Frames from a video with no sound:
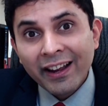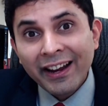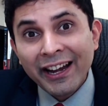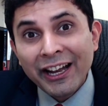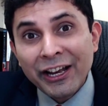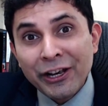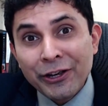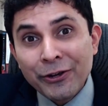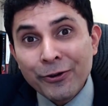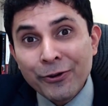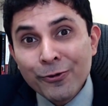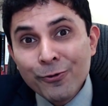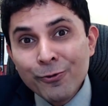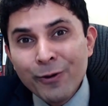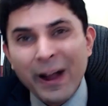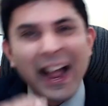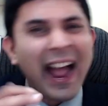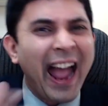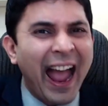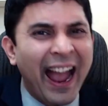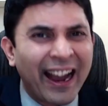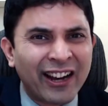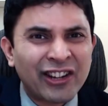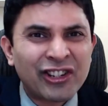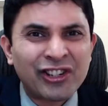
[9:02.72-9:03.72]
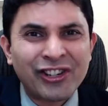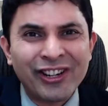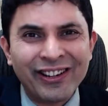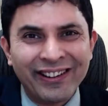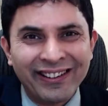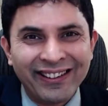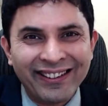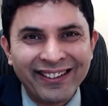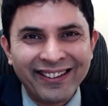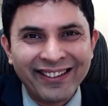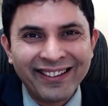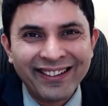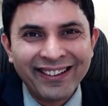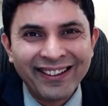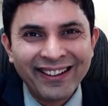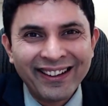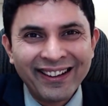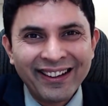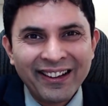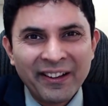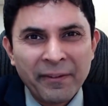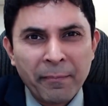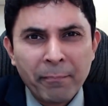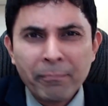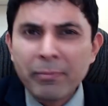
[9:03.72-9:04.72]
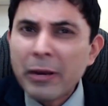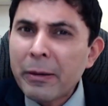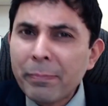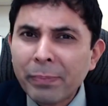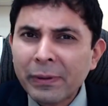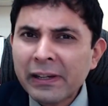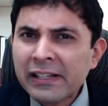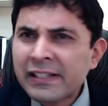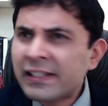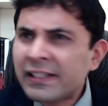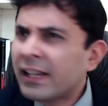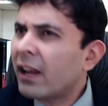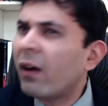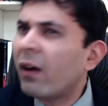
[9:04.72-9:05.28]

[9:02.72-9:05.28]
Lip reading: into action. People say,